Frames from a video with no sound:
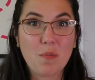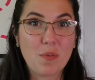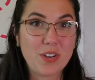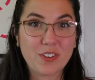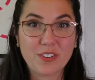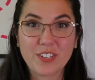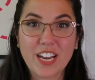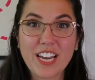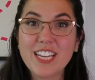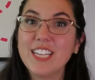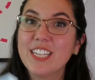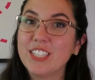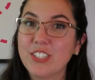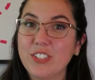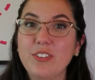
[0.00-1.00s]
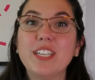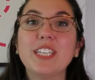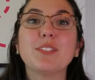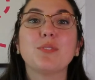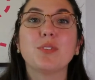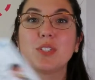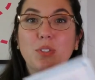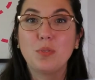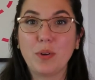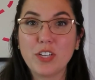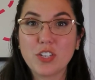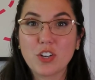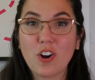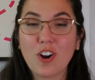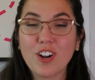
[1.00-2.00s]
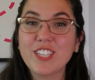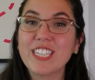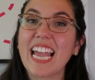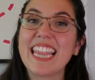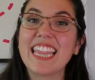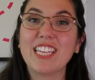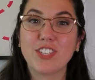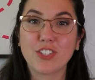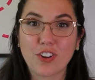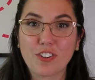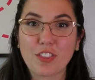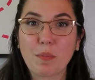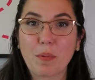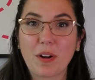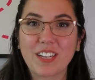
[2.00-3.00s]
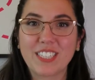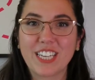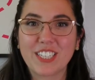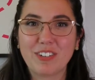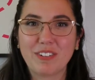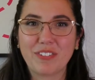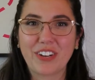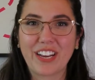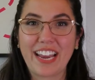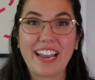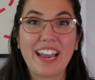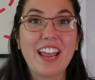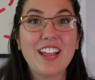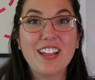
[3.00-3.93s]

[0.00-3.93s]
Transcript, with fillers: When you're done, students will switch cards and then start the process over again.